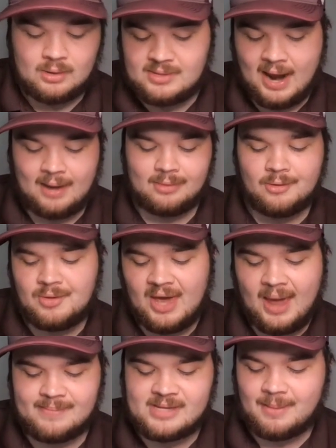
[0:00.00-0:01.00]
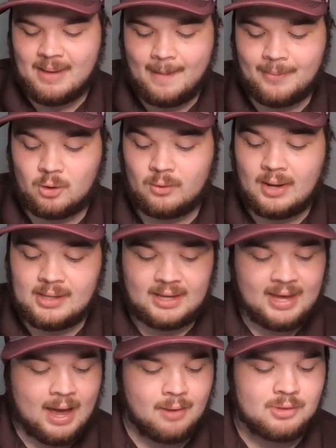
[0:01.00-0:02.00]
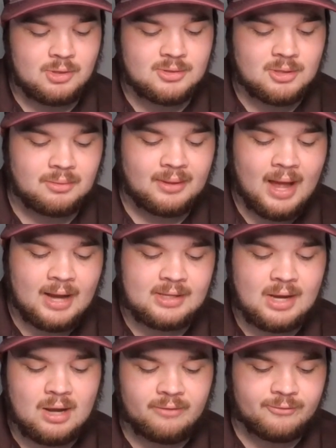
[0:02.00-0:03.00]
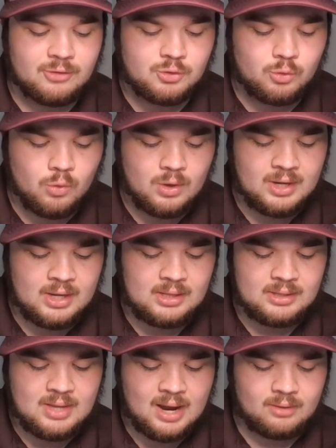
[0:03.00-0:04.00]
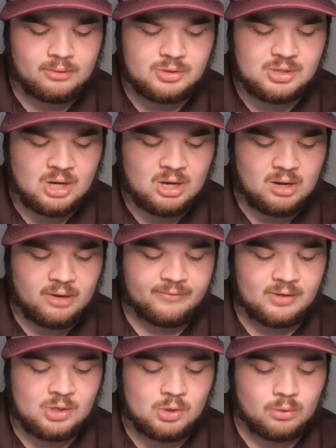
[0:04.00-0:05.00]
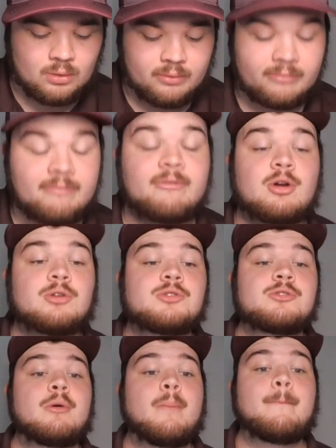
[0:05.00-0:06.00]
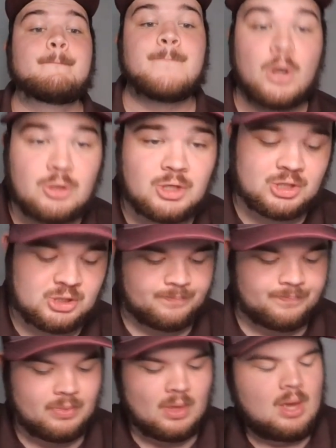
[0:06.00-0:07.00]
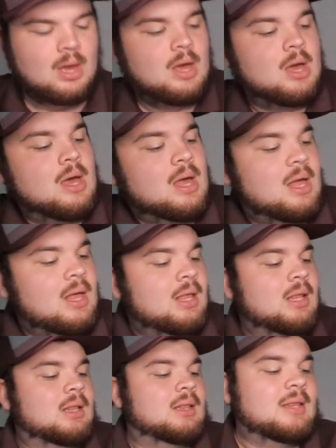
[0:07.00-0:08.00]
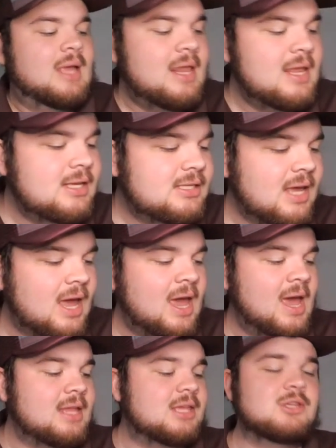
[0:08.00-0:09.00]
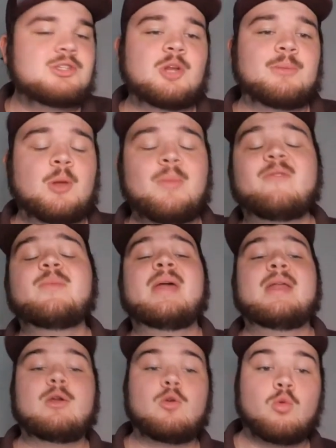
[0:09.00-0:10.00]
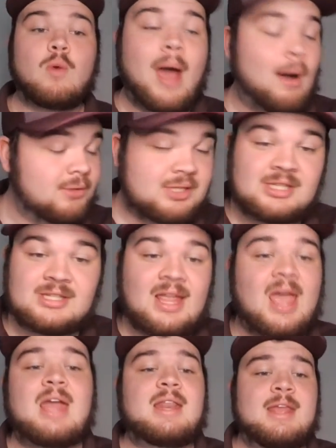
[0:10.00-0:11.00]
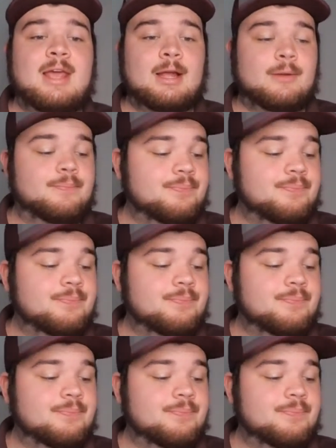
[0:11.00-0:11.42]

Download the Game Time app, create an account, and use code Locked On for $20 off your first purchase. Ladies and gentlemen, hope everybody had an outstanding